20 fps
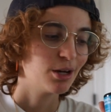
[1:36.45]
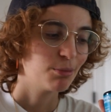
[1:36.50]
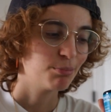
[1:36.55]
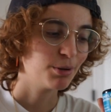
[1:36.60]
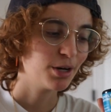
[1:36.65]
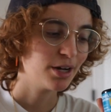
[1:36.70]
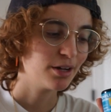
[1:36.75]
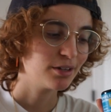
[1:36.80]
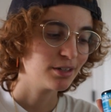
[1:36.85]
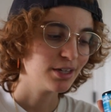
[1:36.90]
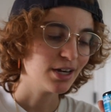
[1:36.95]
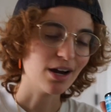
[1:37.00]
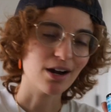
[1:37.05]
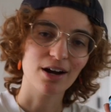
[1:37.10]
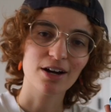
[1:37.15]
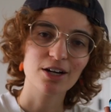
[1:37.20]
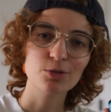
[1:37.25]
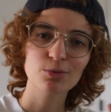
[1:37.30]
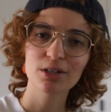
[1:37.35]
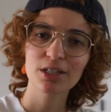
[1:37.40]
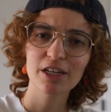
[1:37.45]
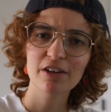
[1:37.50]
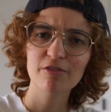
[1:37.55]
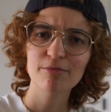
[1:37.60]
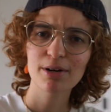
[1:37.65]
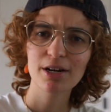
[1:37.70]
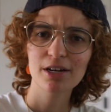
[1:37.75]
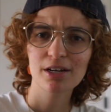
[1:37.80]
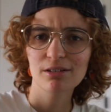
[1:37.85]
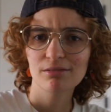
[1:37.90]
But yeah, I just want to give
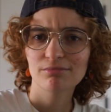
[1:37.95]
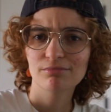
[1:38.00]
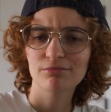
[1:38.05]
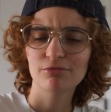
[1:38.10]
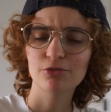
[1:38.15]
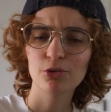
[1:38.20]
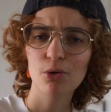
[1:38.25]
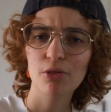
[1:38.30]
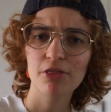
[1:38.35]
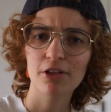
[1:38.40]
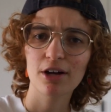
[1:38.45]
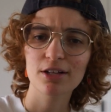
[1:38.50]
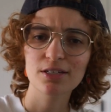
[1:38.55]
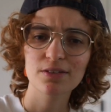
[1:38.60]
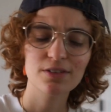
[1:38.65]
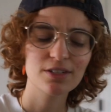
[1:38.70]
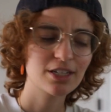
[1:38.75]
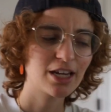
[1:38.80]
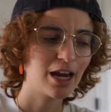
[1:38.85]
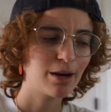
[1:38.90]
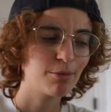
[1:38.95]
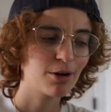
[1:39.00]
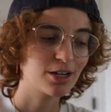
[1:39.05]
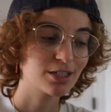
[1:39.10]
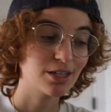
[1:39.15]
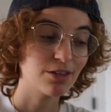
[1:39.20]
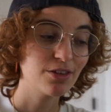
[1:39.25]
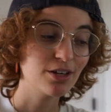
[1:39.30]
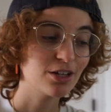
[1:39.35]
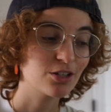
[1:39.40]
my full thoughts on this camera
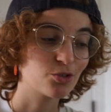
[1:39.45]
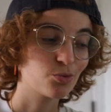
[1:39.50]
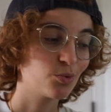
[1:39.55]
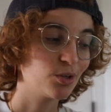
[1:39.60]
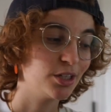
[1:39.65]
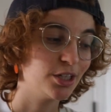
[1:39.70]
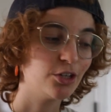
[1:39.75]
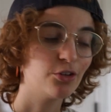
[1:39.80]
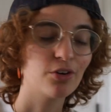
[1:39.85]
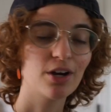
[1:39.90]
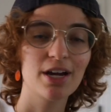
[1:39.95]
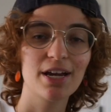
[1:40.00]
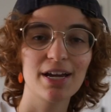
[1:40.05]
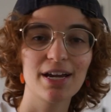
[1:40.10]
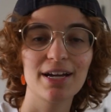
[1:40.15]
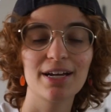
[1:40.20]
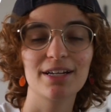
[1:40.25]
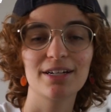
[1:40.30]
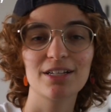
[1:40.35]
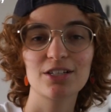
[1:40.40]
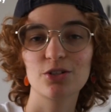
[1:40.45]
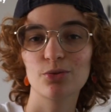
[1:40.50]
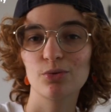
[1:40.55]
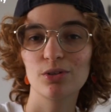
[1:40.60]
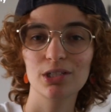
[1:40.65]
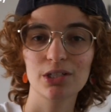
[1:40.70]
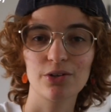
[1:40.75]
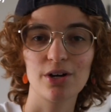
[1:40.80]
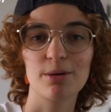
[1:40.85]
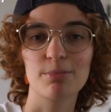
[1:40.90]
because I think it's really great and it's a
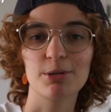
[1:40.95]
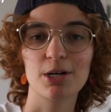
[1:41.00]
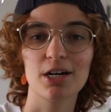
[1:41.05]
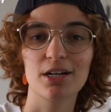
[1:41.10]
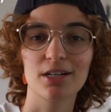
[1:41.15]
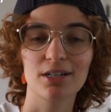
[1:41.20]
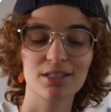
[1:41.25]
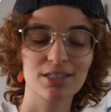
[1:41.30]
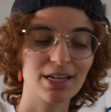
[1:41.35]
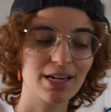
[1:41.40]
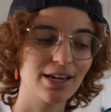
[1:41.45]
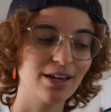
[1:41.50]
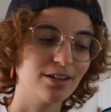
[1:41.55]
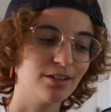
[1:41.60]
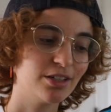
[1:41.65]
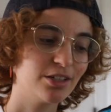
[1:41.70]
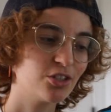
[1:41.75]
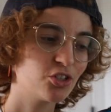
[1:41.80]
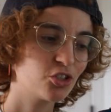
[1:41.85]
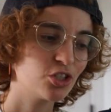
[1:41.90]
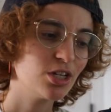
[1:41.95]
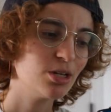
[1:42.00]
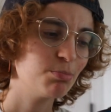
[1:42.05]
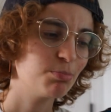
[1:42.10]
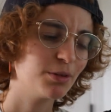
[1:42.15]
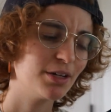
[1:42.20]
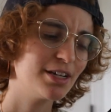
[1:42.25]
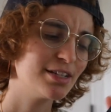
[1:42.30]
really great product and it's cheap,